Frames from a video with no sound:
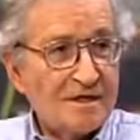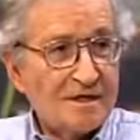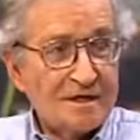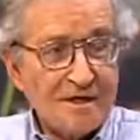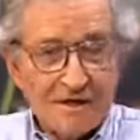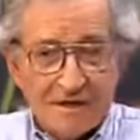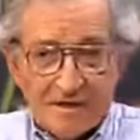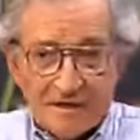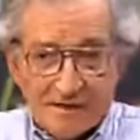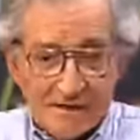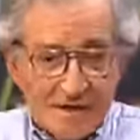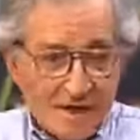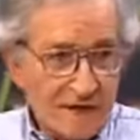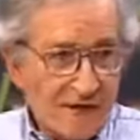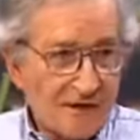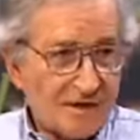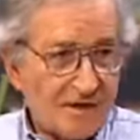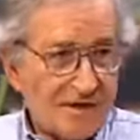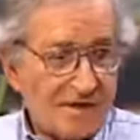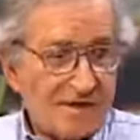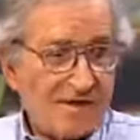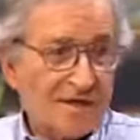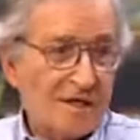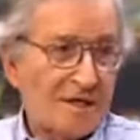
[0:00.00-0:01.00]
His
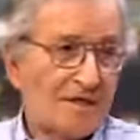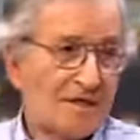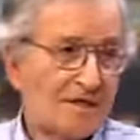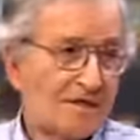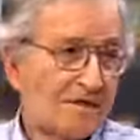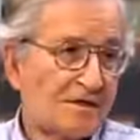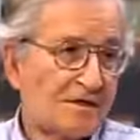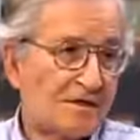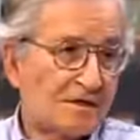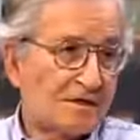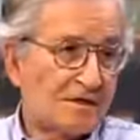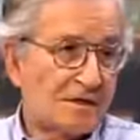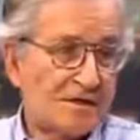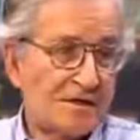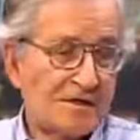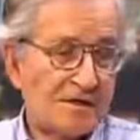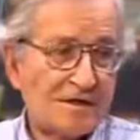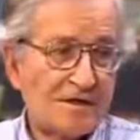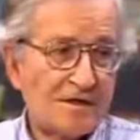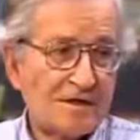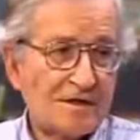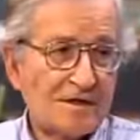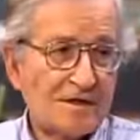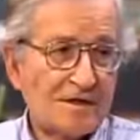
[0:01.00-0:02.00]
next sentence
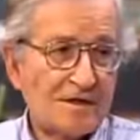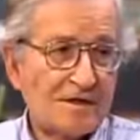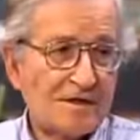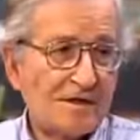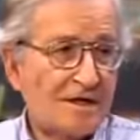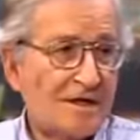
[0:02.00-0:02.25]
says,